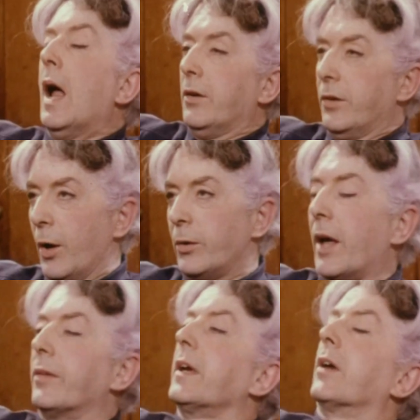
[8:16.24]
No,
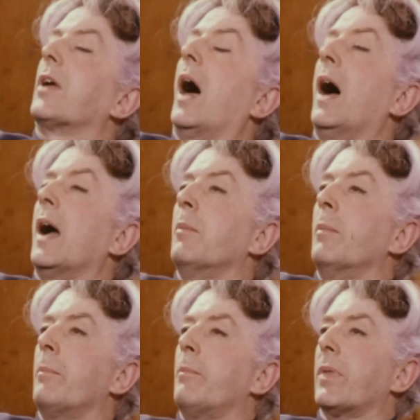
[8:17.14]
nothing, yes.
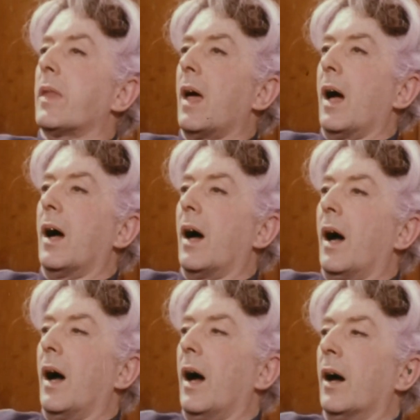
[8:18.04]
I'm
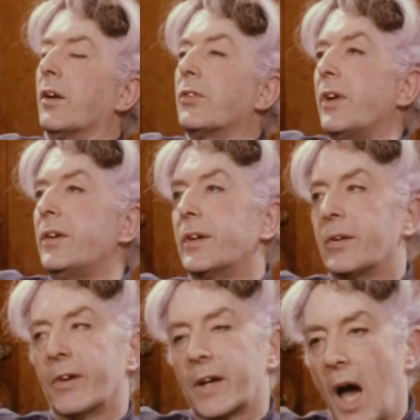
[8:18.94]
an ascetic
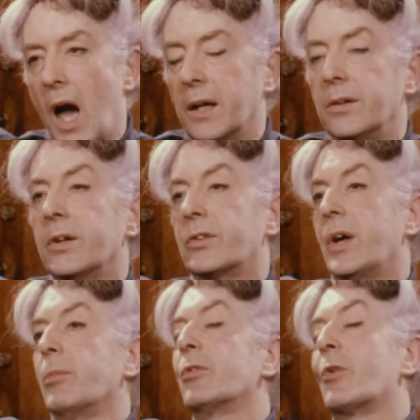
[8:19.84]
of a kind,
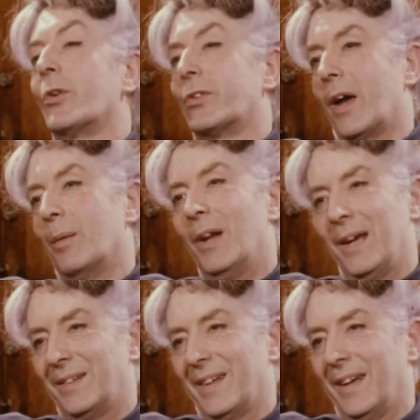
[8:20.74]
except, of course, I'm
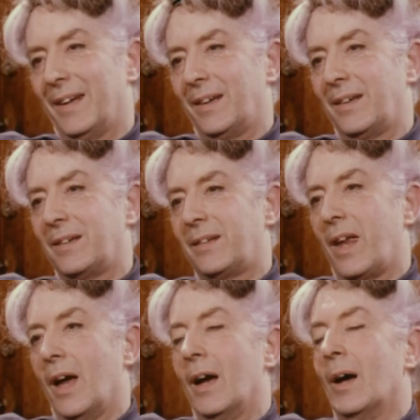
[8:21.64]
lazy.
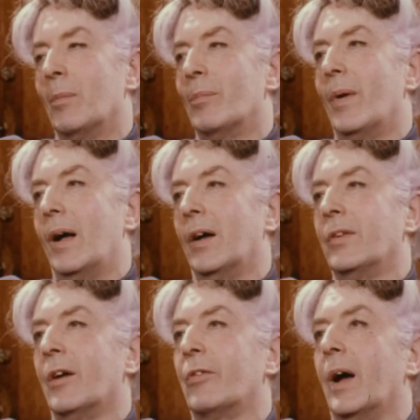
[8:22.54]
And
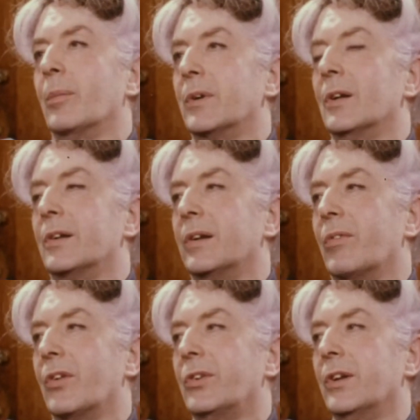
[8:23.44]
therefore I'm guilty of
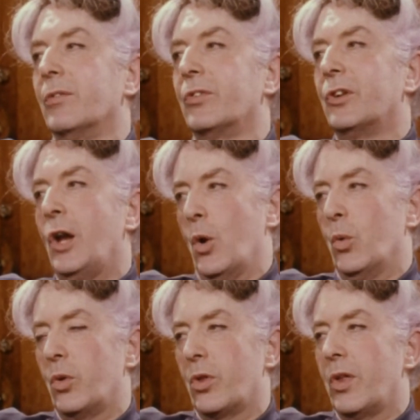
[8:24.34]
the sin of sloth.
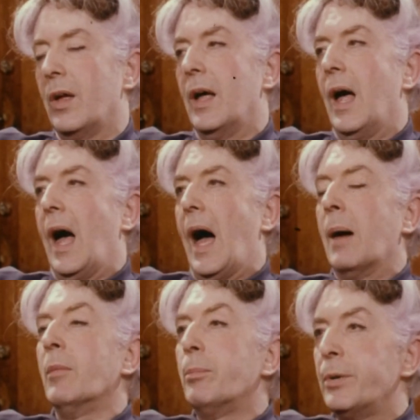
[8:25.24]

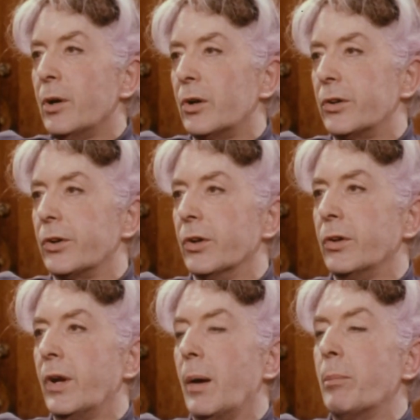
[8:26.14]
I'm a
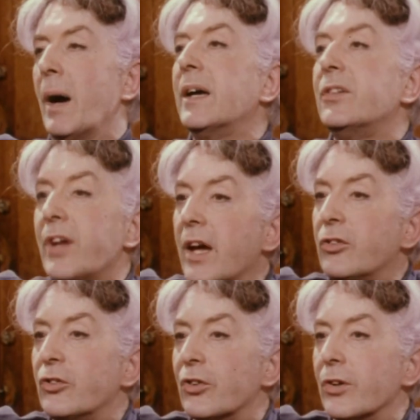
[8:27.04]
Puritan by
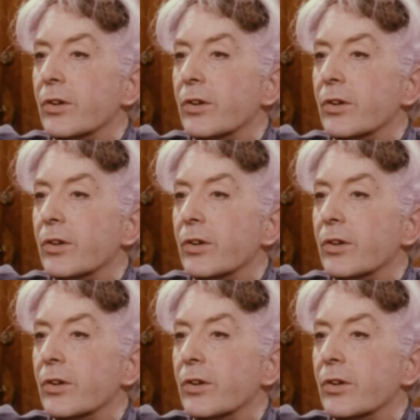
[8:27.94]
intention.